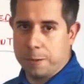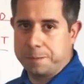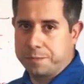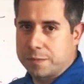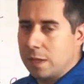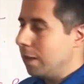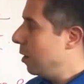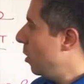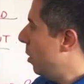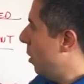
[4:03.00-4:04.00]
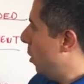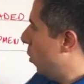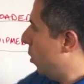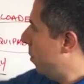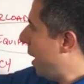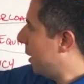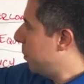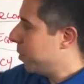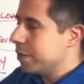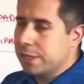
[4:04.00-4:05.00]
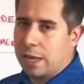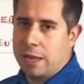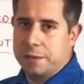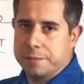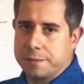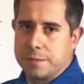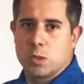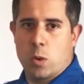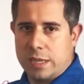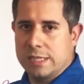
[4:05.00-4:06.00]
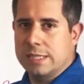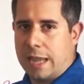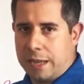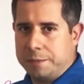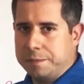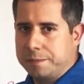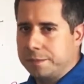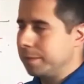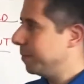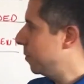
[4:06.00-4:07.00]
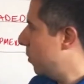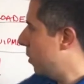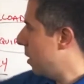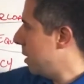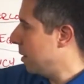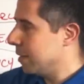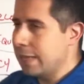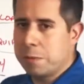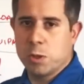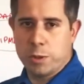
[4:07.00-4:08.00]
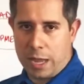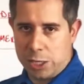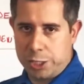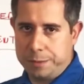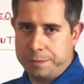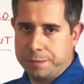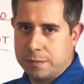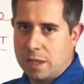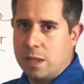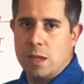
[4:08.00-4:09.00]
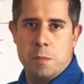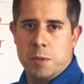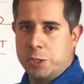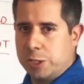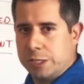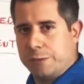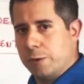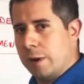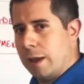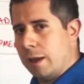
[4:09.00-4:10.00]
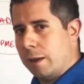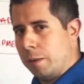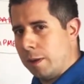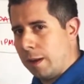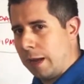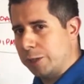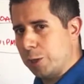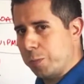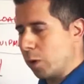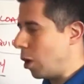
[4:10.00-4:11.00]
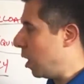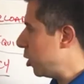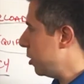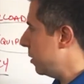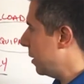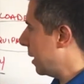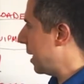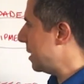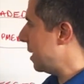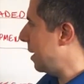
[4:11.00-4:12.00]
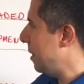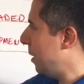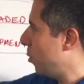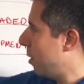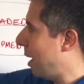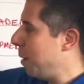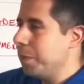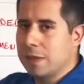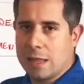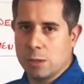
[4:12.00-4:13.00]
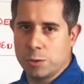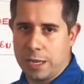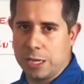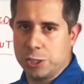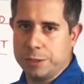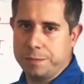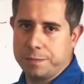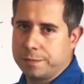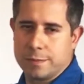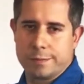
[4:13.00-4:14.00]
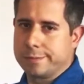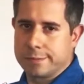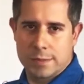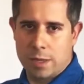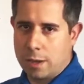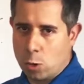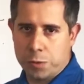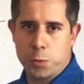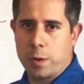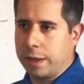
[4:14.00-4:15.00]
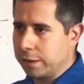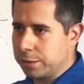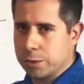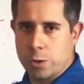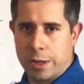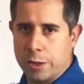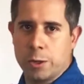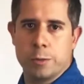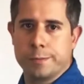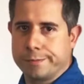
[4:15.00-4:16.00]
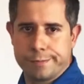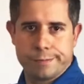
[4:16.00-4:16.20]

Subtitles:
here. We'll back up your site twice a day in the same location, but just for extra precaution, in case anything were to happen in that location, earthquake, tornado,